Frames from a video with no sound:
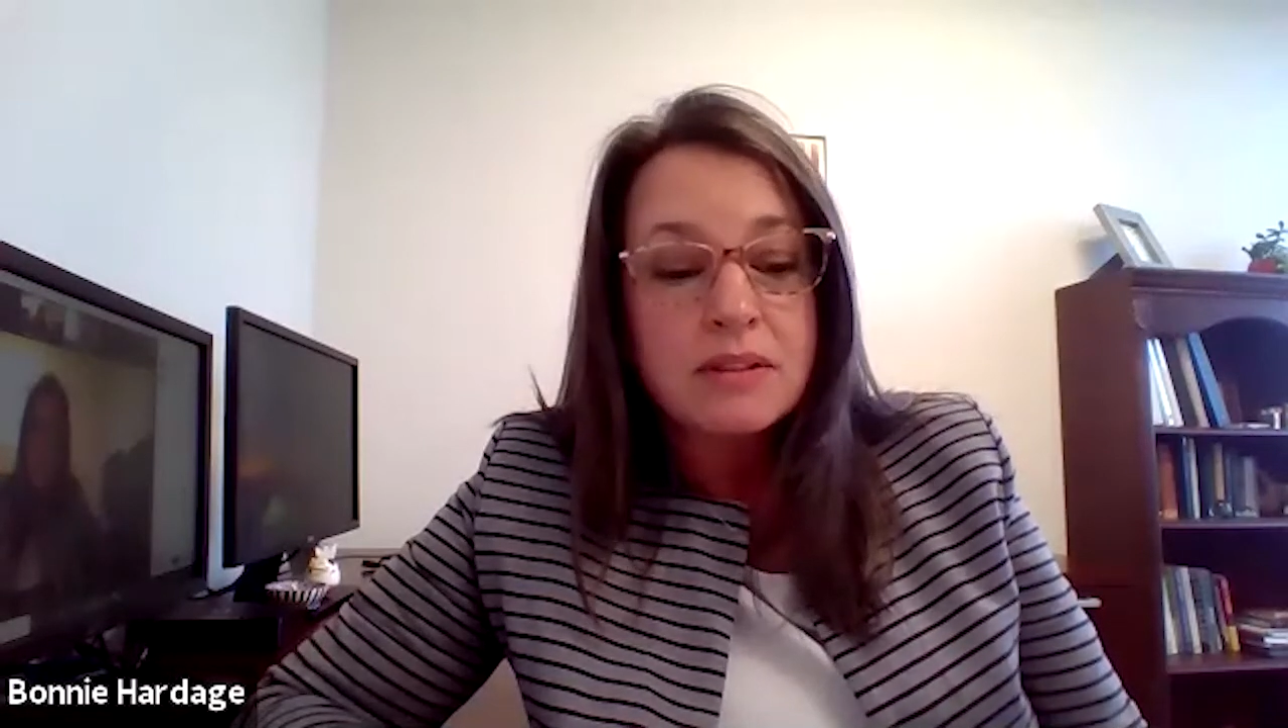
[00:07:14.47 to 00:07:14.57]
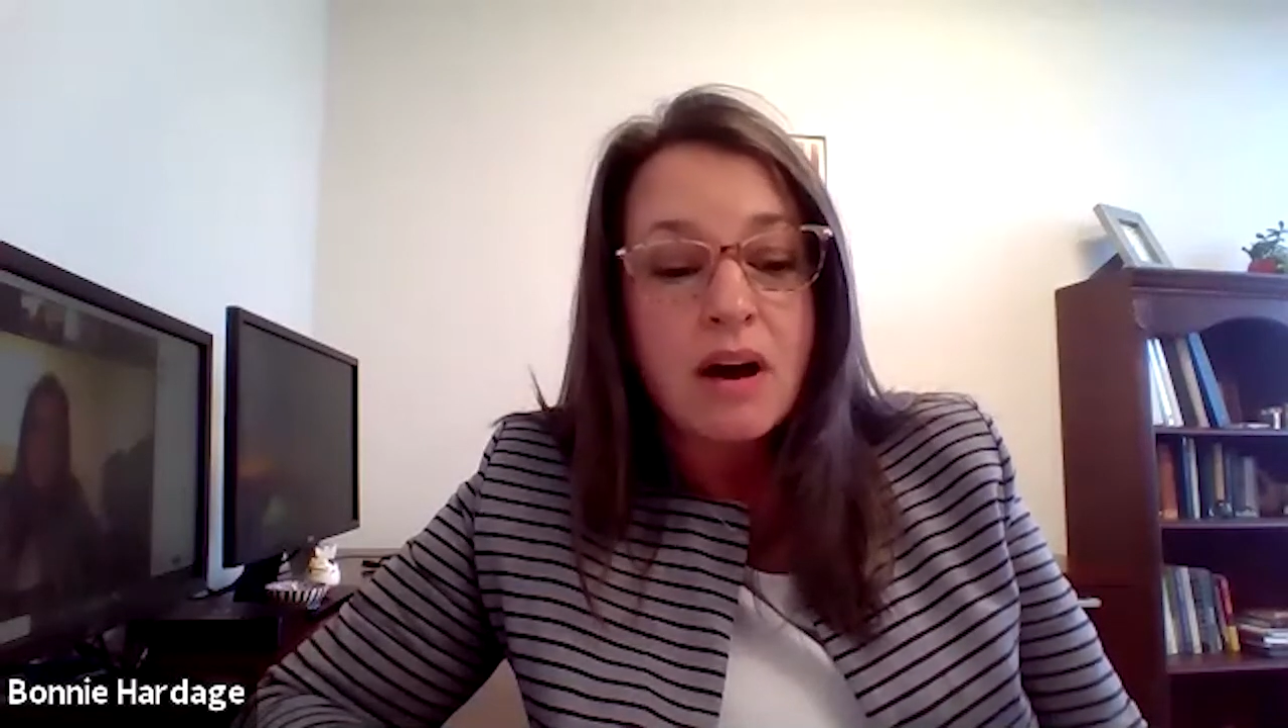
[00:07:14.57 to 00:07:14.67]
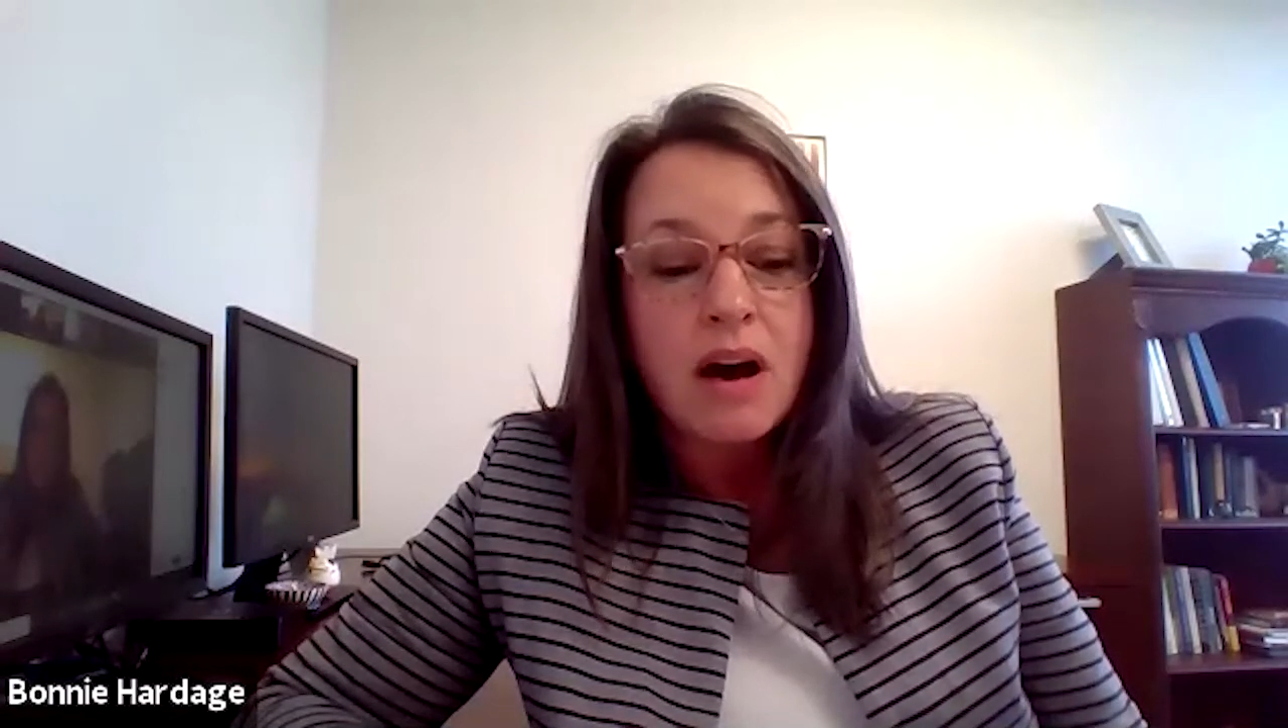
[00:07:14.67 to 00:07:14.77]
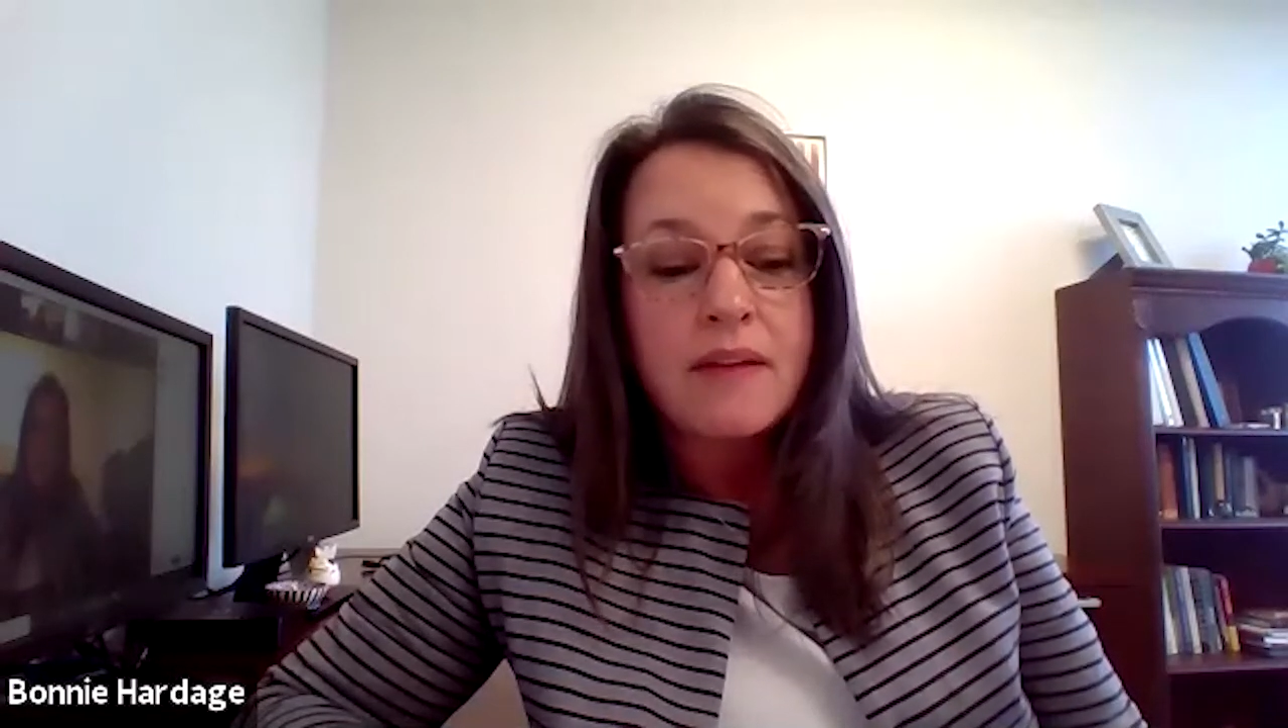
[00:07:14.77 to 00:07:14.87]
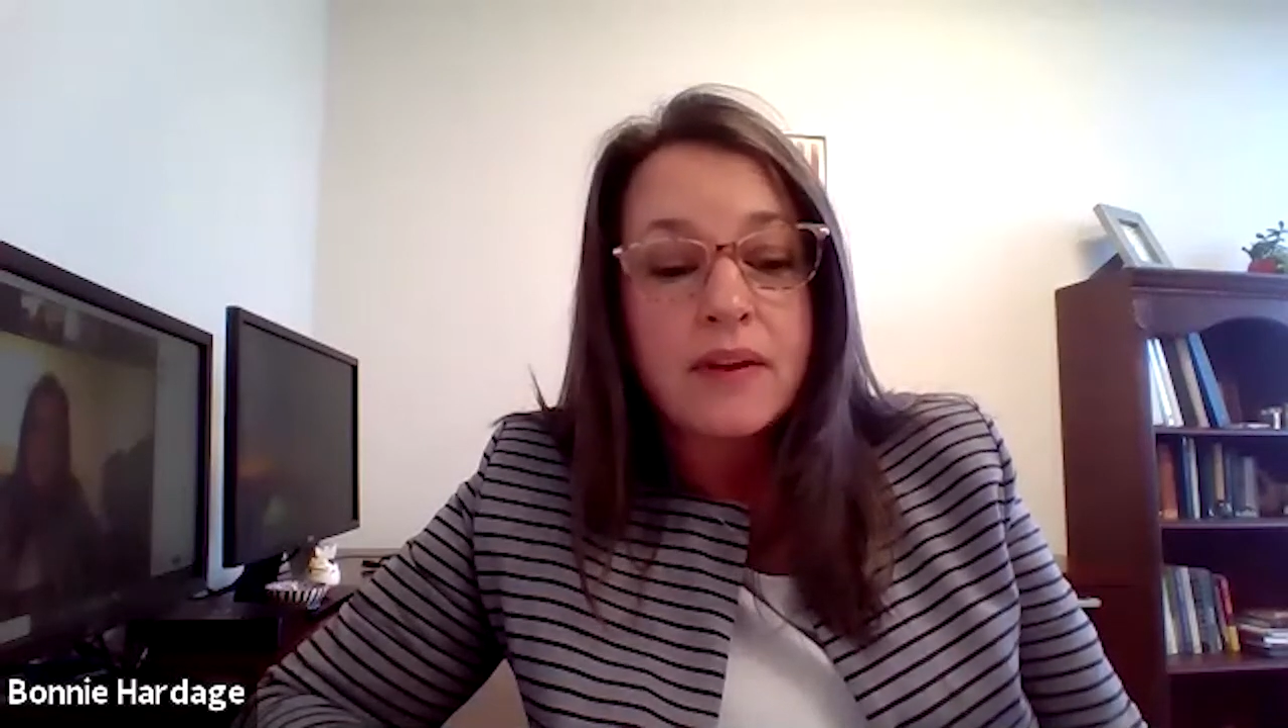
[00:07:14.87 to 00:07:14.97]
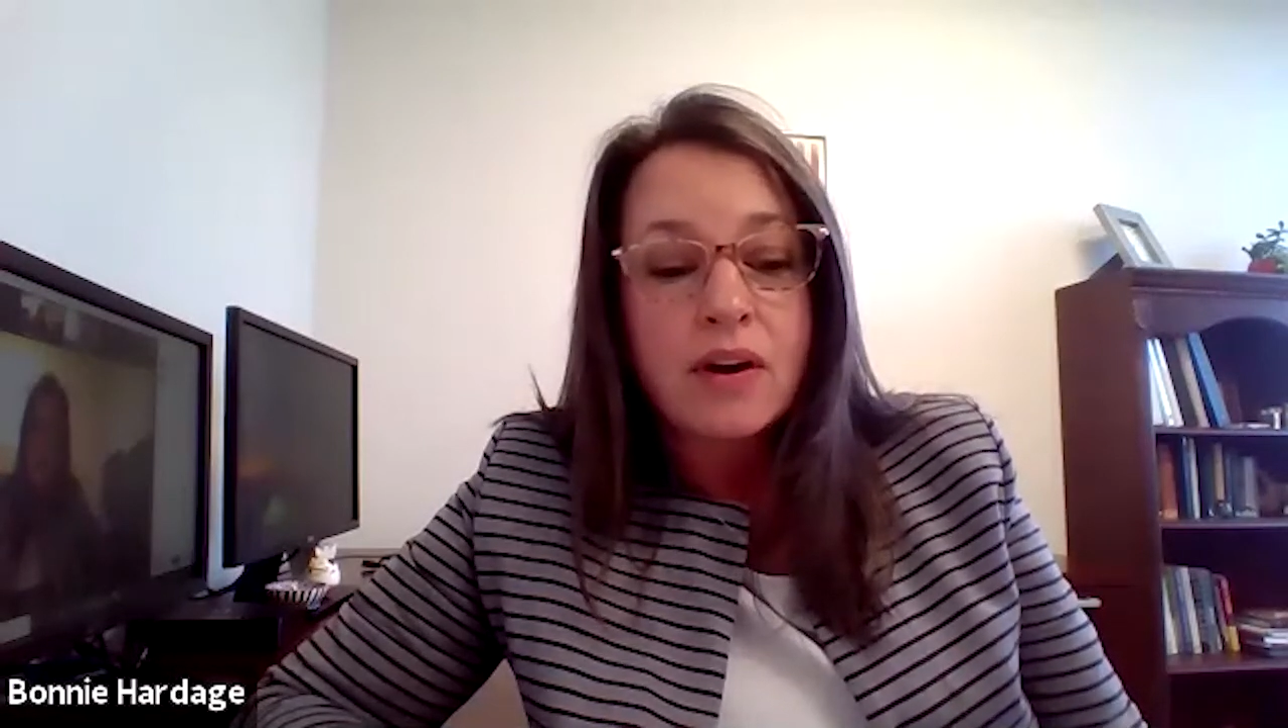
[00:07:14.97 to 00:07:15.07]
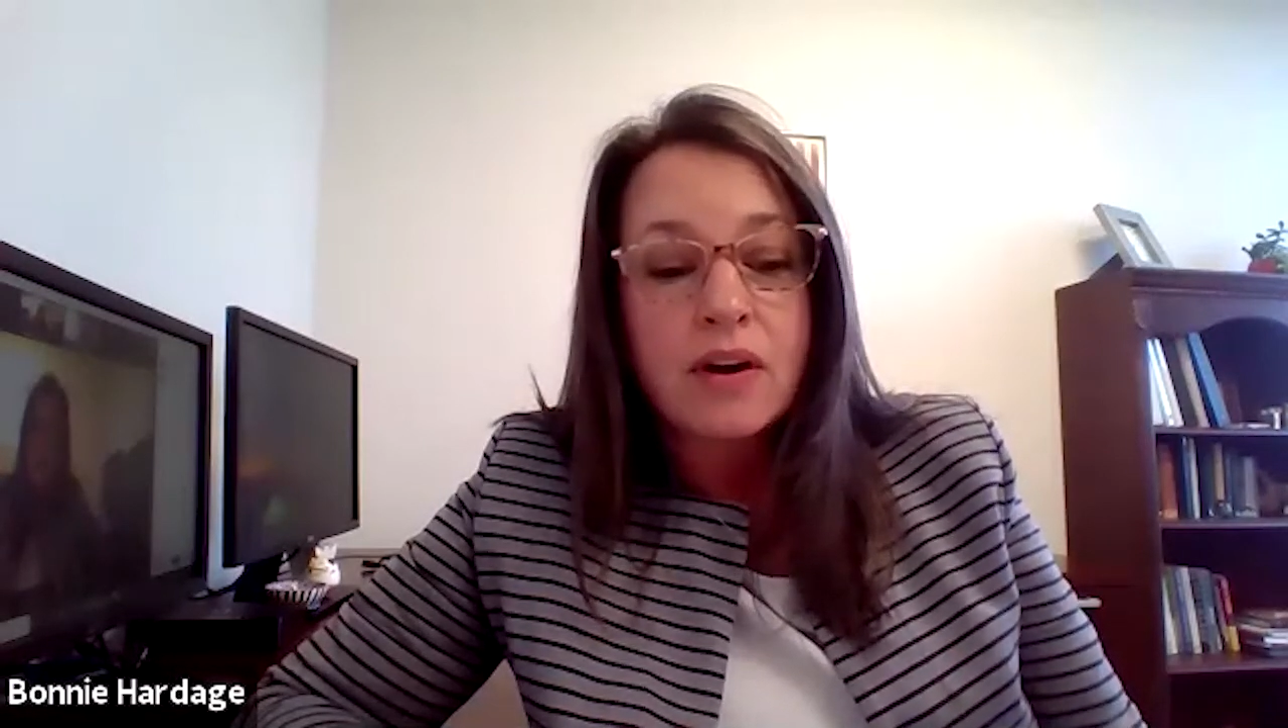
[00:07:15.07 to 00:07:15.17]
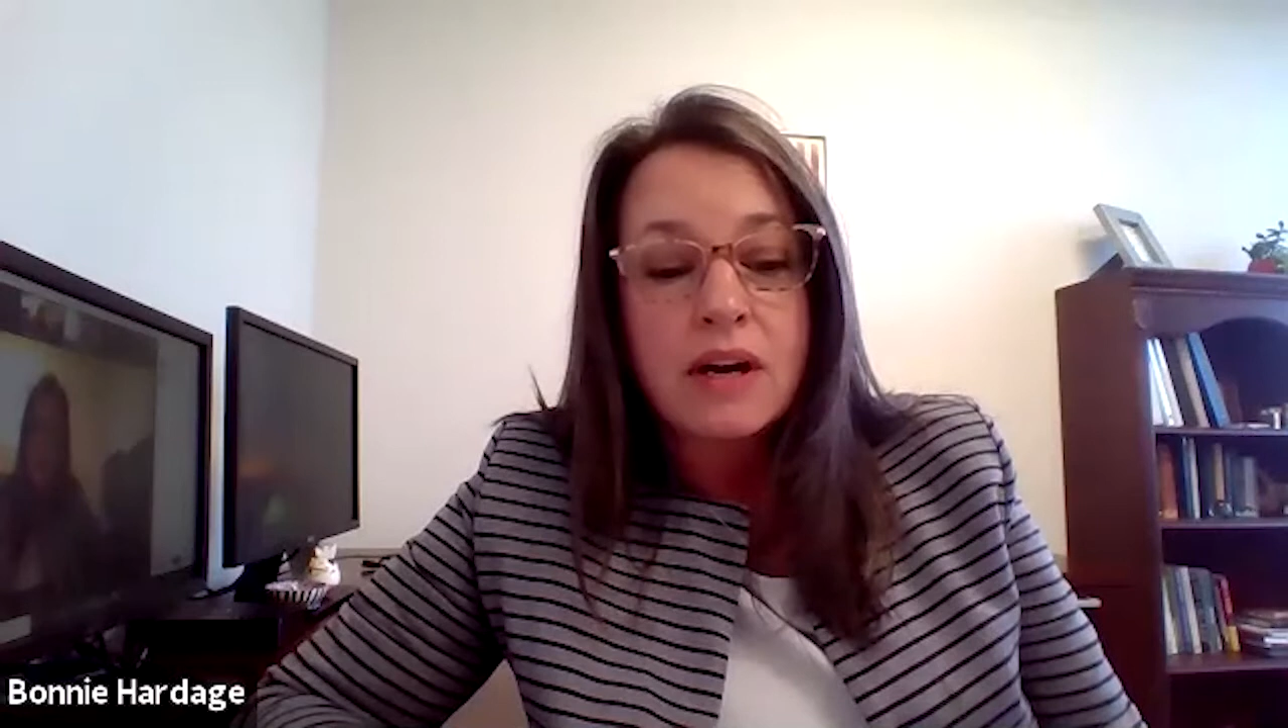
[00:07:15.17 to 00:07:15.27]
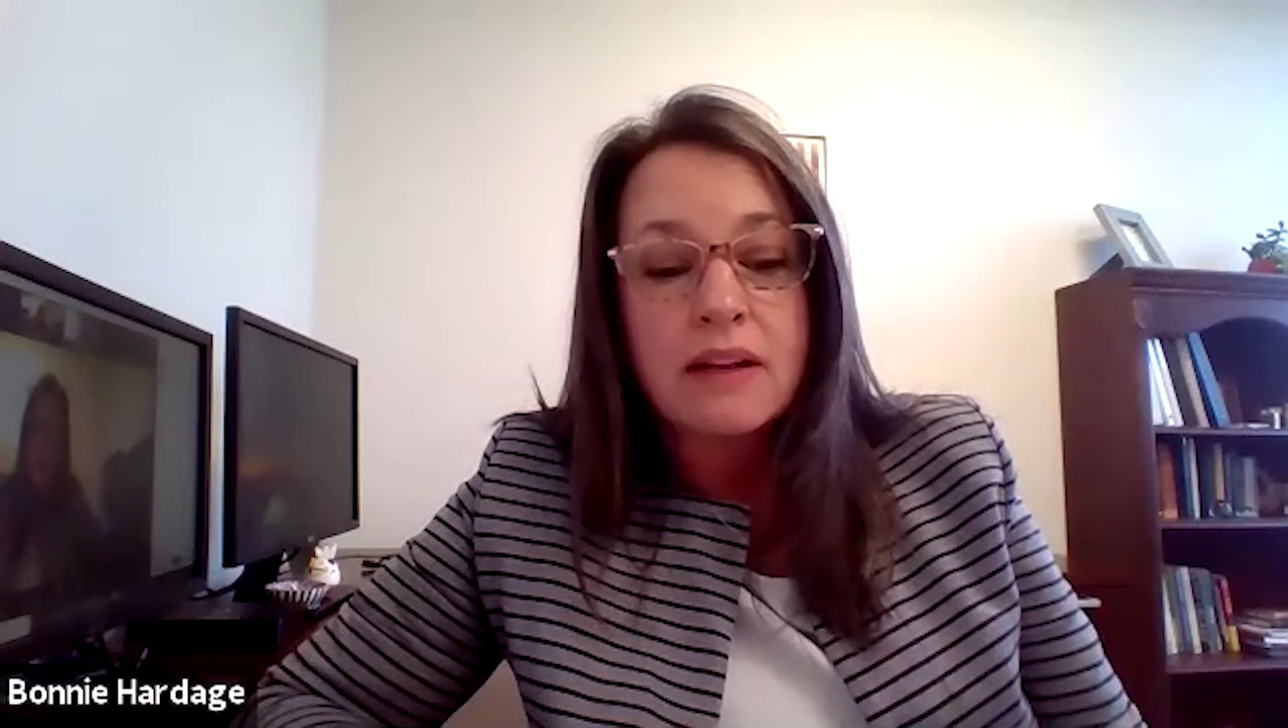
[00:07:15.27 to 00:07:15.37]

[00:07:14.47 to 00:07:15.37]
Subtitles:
on the current